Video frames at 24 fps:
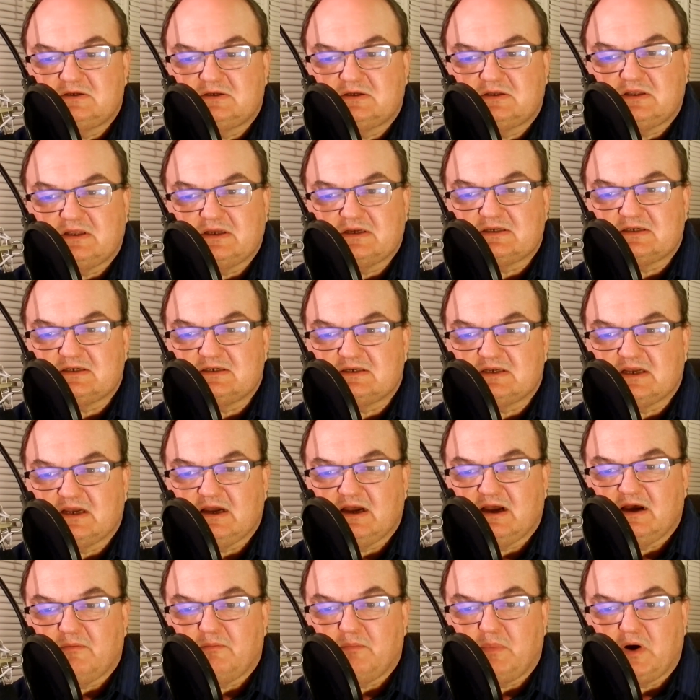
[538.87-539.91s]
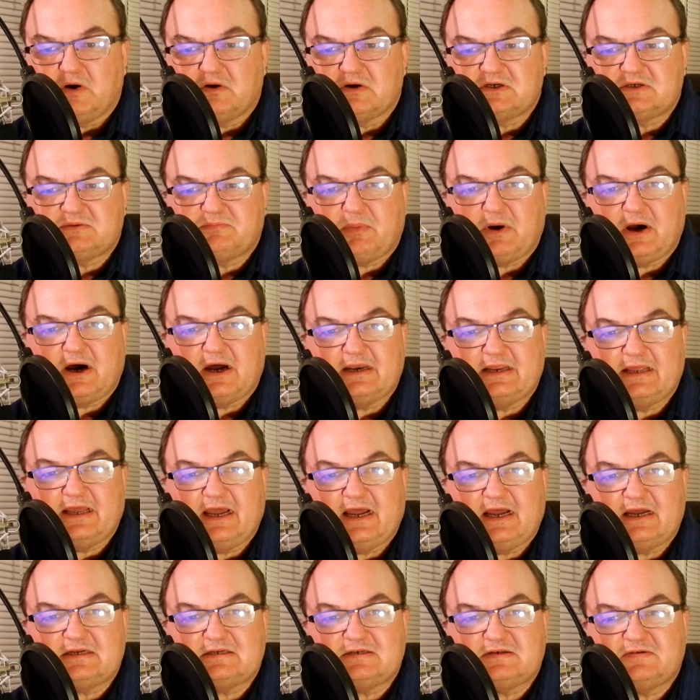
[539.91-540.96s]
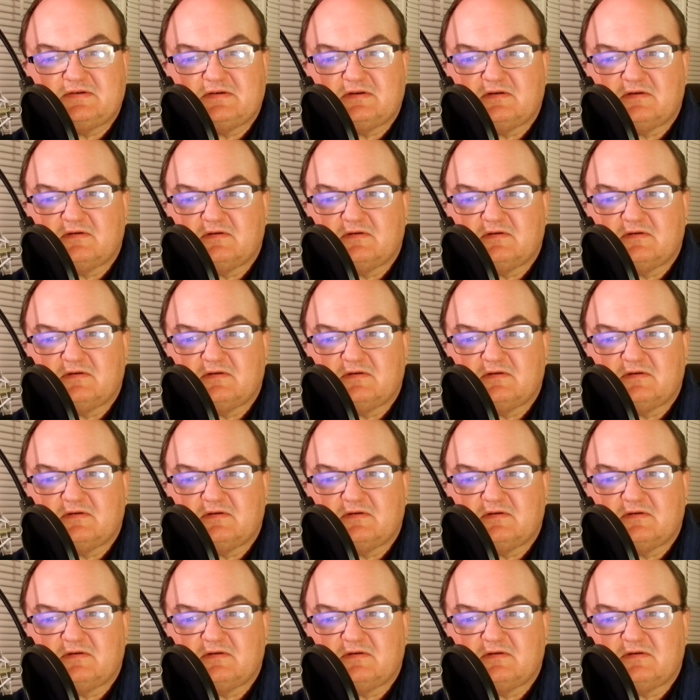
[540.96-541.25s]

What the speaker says: This is a bonus podcast